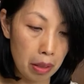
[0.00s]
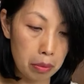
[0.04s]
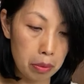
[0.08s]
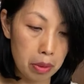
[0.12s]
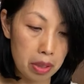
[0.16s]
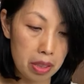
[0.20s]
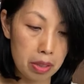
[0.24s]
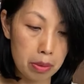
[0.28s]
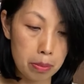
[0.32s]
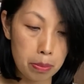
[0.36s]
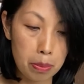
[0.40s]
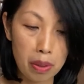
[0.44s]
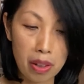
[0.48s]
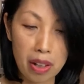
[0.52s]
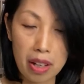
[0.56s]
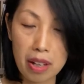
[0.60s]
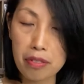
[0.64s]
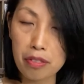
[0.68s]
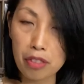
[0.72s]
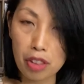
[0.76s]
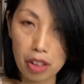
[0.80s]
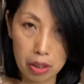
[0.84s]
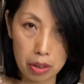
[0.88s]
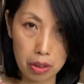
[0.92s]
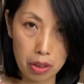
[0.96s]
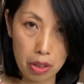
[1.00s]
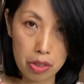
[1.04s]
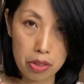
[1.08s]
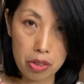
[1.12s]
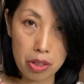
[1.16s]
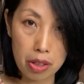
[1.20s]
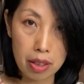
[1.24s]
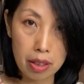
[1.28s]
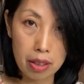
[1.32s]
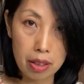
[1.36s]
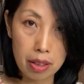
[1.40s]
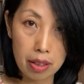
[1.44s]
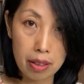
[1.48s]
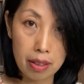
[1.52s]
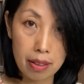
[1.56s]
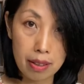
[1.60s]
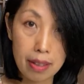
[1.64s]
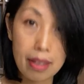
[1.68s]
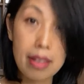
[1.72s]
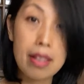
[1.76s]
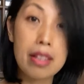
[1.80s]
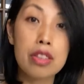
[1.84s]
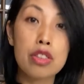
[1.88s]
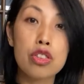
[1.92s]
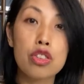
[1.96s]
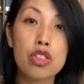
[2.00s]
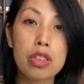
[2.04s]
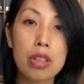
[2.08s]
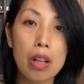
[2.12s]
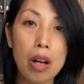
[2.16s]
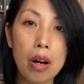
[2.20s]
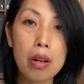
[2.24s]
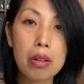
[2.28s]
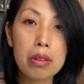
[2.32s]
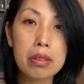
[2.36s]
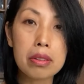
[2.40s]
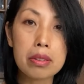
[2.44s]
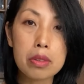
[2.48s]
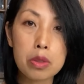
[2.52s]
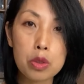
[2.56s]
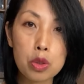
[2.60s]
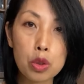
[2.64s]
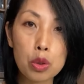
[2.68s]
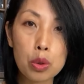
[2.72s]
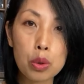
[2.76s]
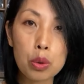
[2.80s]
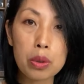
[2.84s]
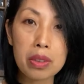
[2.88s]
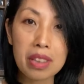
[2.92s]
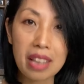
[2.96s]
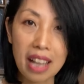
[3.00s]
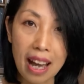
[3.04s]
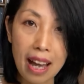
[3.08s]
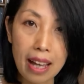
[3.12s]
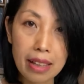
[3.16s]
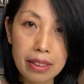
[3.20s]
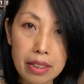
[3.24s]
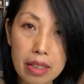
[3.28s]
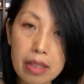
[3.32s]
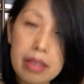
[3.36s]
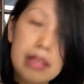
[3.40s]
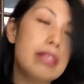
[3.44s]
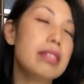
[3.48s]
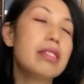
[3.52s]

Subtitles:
with spray varnish. Don't do that.